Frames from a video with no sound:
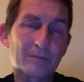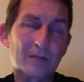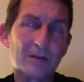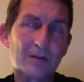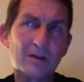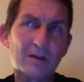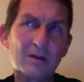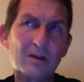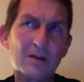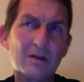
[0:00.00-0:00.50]

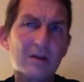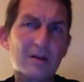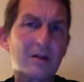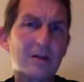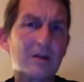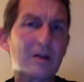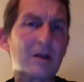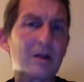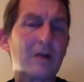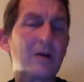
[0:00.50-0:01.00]
No, no, no,
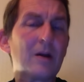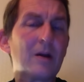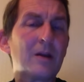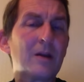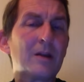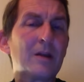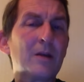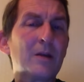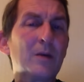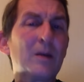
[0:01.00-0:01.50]
no, no.
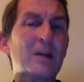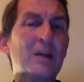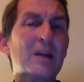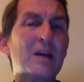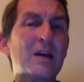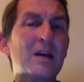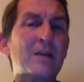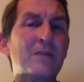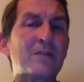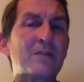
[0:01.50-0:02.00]
They were
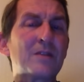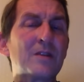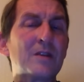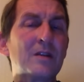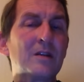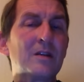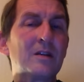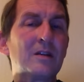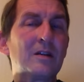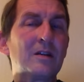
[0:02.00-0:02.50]
left
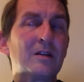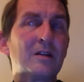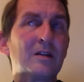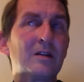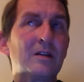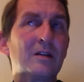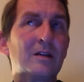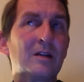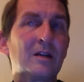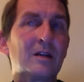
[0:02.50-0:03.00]

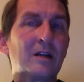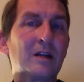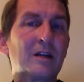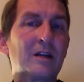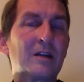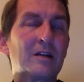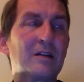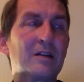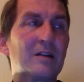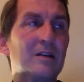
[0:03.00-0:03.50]
like
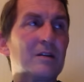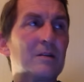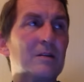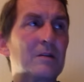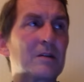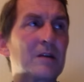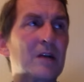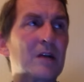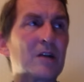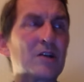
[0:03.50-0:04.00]

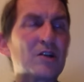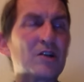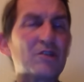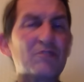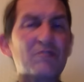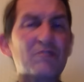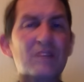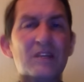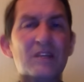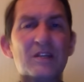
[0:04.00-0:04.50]
catch
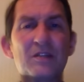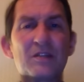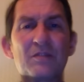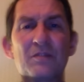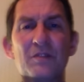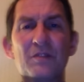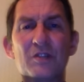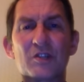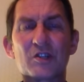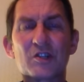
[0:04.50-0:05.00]
and release
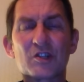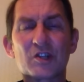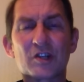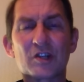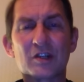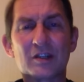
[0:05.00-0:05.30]
fish.